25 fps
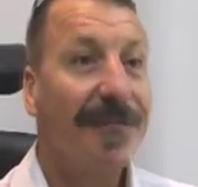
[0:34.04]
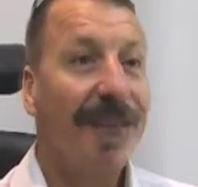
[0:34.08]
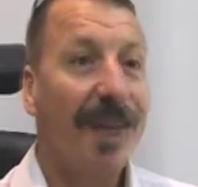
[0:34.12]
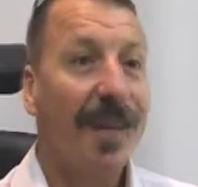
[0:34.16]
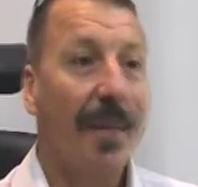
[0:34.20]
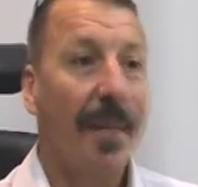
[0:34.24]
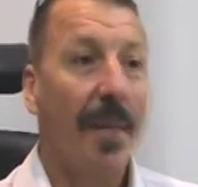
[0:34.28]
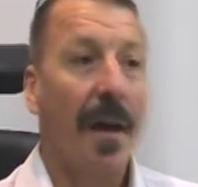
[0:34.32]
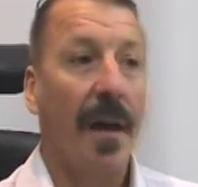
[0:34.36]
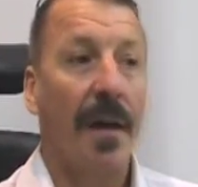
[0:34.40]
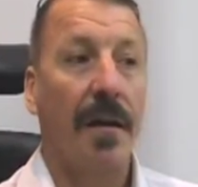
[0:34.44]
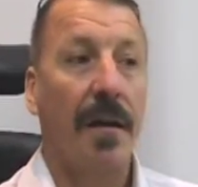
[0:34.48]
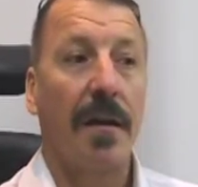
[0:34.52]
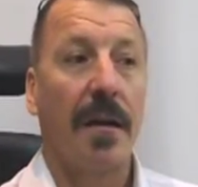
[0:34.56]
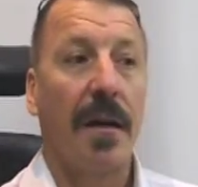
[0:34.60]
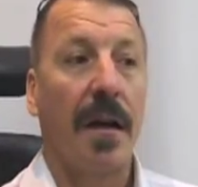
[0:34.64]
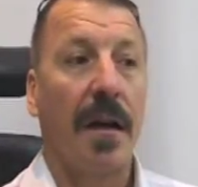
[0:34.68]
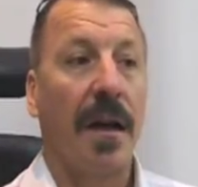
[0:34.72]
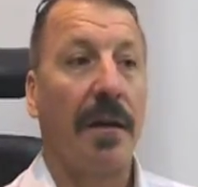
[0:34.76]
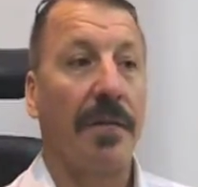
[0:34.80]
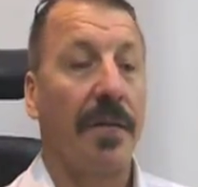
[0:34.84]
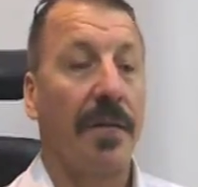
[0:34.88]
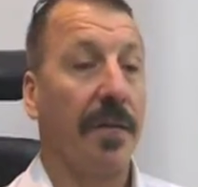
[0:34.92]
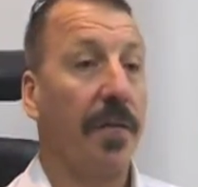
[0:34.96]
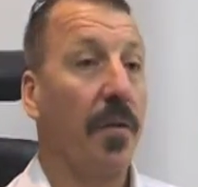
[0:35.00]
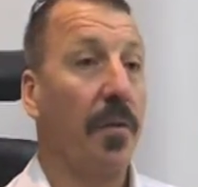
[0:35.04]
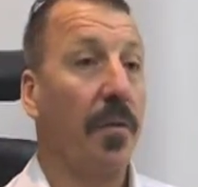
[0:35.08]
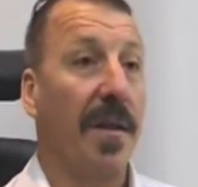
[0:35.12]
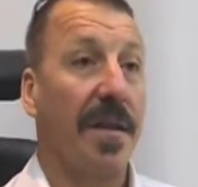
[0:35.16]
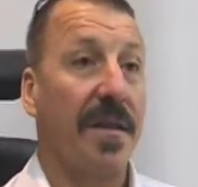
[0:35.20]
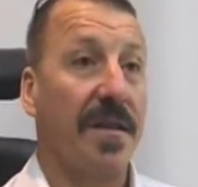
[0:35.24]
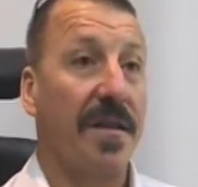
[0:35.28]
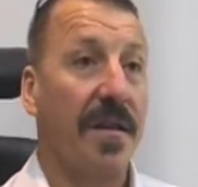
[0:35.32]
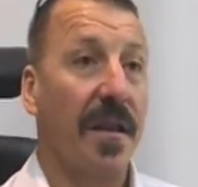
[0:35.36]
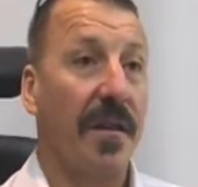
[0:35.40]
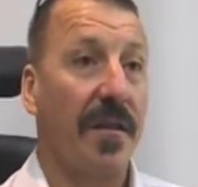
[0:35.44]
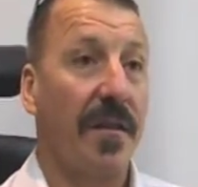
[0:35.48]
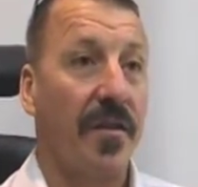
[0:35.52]
But after 4
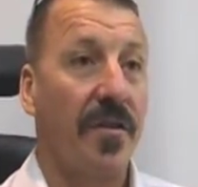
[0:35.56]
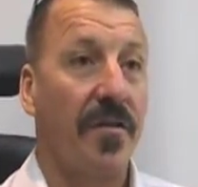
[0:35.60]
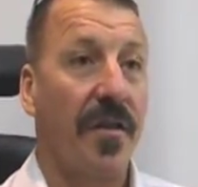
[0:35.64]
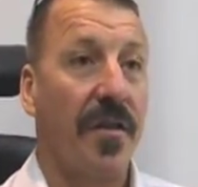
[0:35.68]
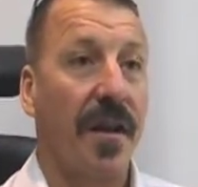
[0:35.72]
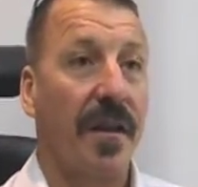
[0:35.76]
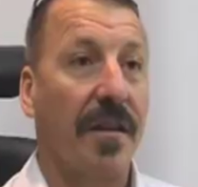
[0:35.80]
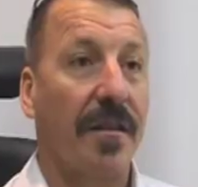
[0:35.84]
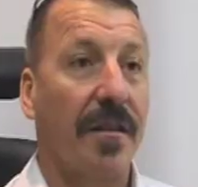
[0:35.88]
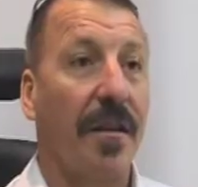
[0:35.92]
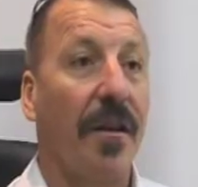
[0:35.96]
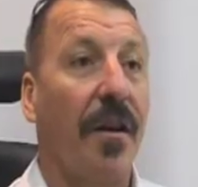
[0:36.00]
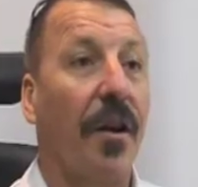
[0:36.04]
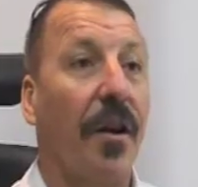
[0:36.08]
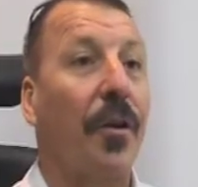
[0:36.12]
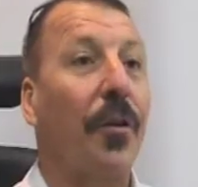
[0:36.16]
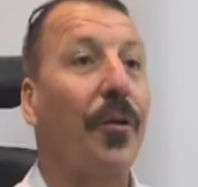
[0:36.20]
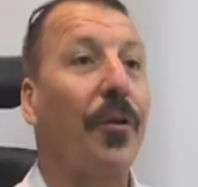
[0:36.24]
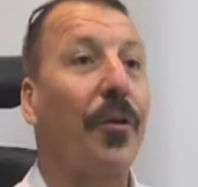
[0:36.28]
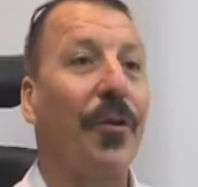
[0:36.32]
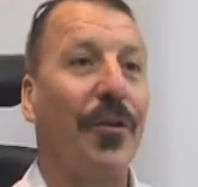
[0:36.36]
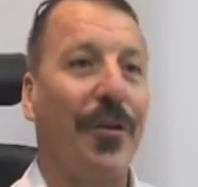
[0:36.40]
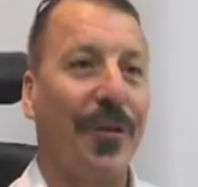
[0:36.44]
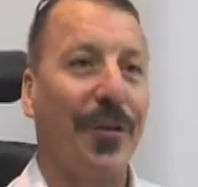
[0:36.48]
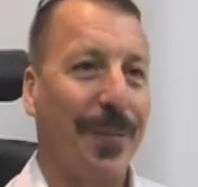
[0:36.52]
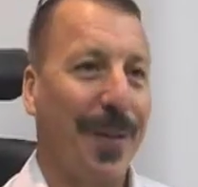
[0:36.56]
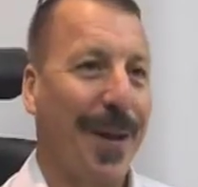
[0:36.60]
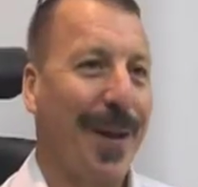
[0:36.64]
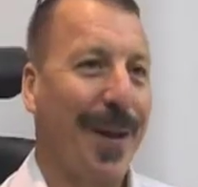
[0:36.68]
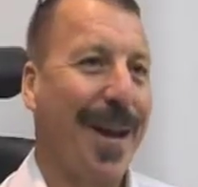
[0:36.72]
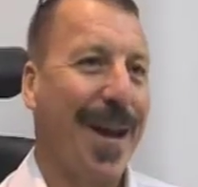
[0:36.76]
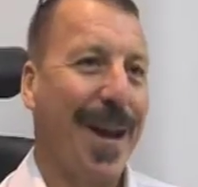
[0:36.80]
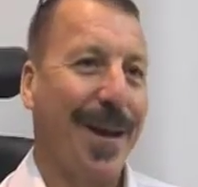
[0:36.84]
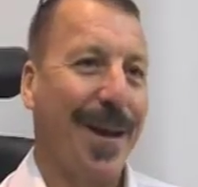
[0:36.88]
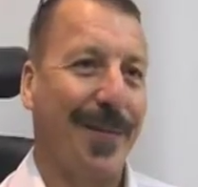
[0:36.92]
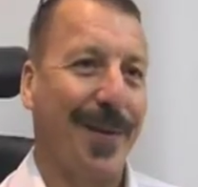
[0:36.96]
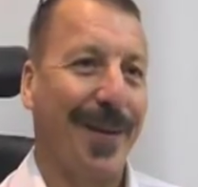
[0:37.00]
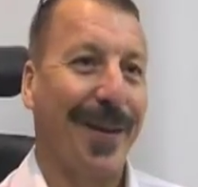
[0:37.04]
months down the track, I couldn't have been
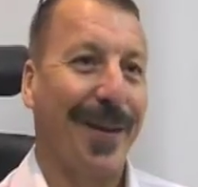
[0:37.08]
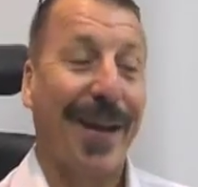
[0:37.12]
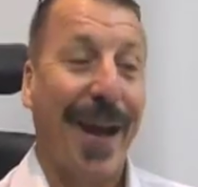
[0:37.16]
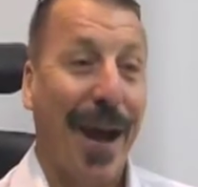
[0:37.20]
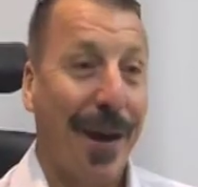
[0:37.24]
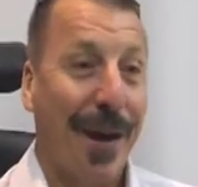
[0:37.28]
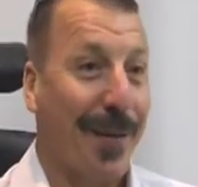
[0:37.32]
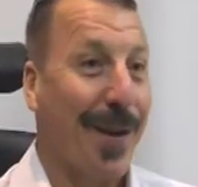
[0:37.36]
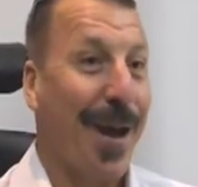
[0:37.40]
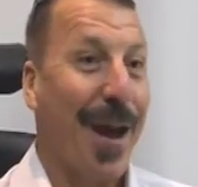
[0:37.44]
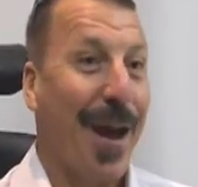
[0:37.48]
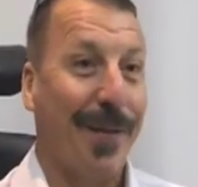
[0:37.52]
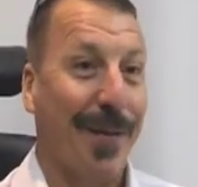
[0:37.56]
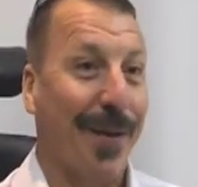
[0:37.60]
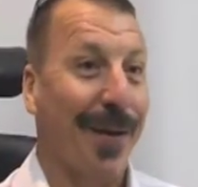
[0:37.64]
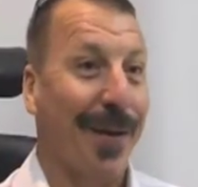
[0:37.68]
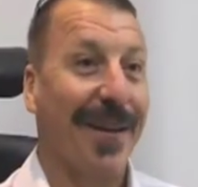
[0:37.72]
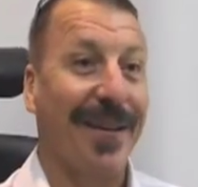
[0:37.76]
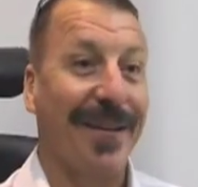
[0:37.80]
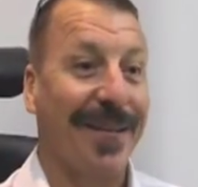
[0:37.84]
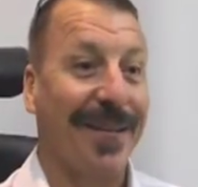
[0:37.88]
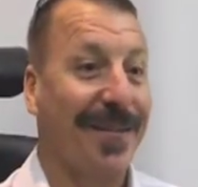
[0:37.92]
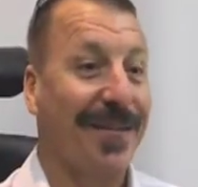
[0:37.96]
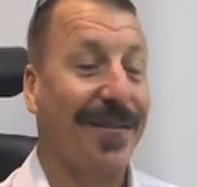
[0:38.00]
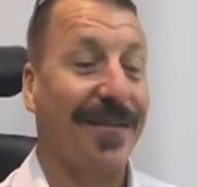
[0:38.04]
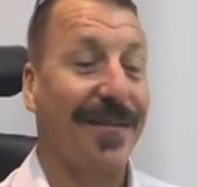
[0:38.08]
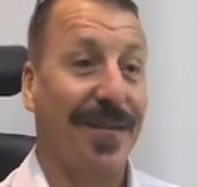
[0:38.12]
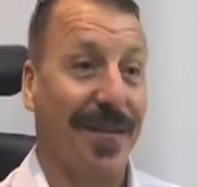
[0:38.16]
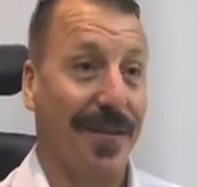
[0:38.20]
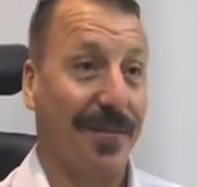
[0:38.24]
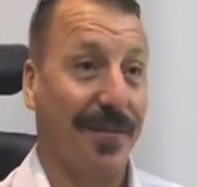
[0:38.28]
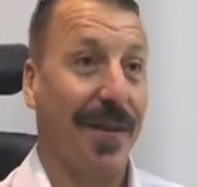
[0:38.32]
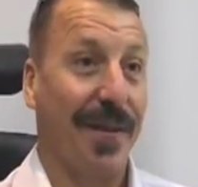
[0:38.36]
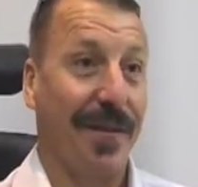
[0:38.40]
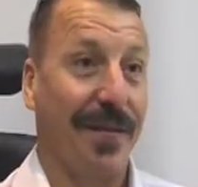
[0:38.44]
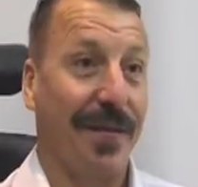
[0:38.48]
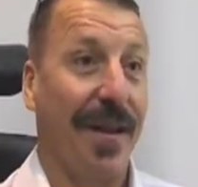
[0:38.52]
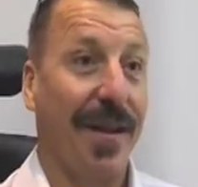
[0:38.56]
happy. I can't be happier. It's
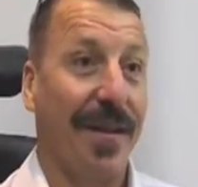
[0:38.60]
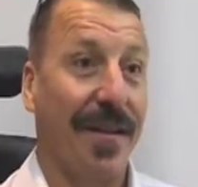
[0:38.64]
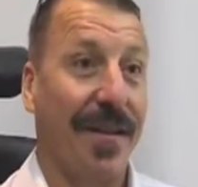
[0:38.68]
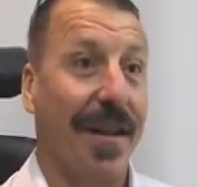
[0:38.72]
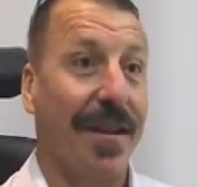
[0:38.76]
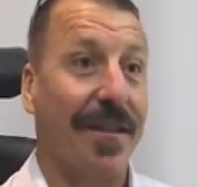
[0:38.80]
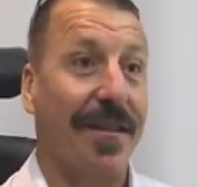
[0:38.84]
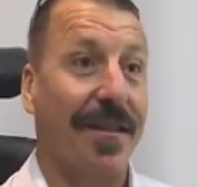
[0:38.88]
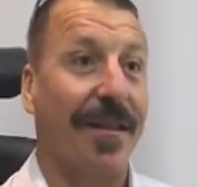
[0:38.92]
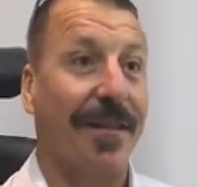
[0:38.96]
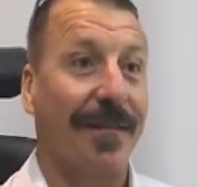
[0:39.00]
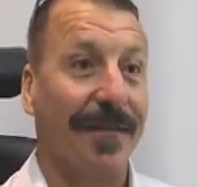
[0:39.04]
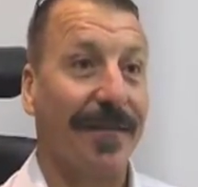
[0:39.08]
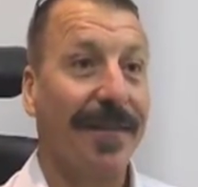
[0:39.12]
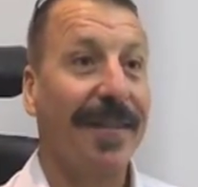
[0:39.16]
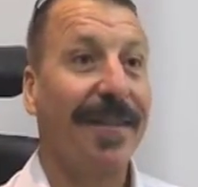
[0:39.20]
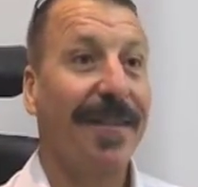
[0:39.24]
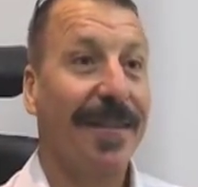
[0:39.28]
just been fantastic.